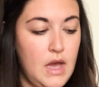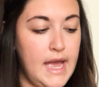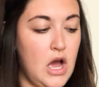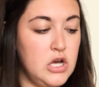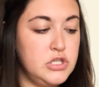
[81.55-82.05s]

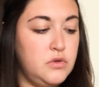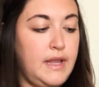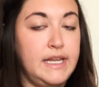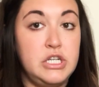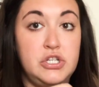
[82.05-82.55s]
I also
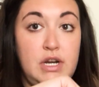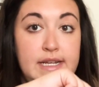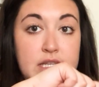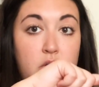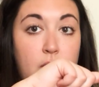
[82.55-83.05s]
like to
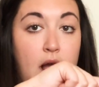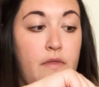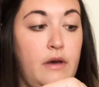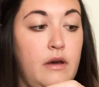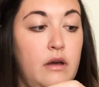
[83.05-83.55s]
trace
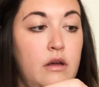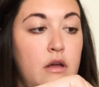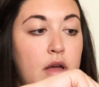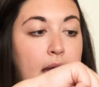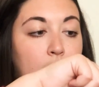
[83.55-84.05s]
around the
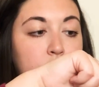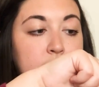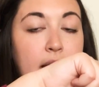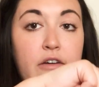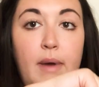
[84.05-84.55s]

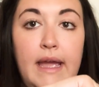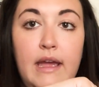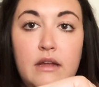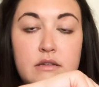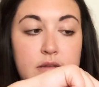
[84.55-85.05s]
outside of my
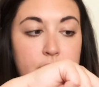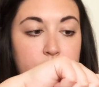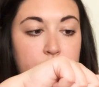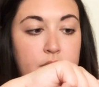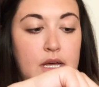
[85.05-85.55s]
hand.
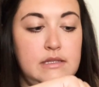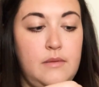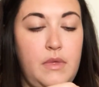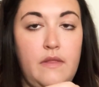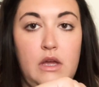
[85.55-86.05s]
That's
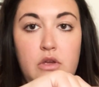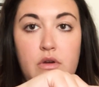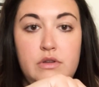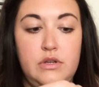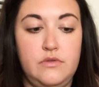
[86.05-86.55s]
something that you
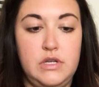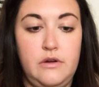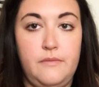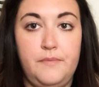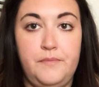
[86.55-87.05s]
can do too.